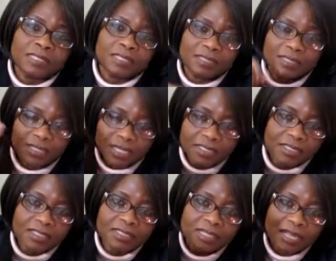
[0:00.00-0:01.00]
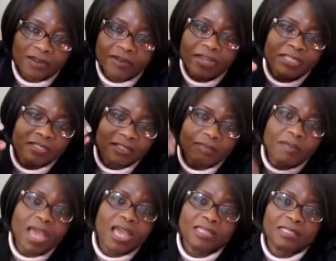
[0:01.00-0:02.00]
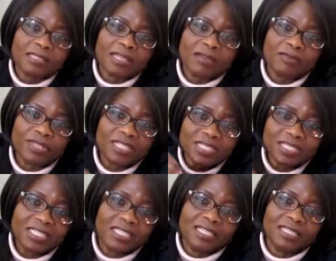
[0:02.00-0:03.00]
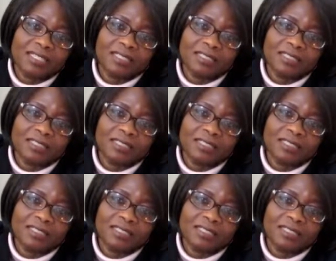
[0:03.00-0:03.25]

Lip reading: The justice that Christ demands that we seek.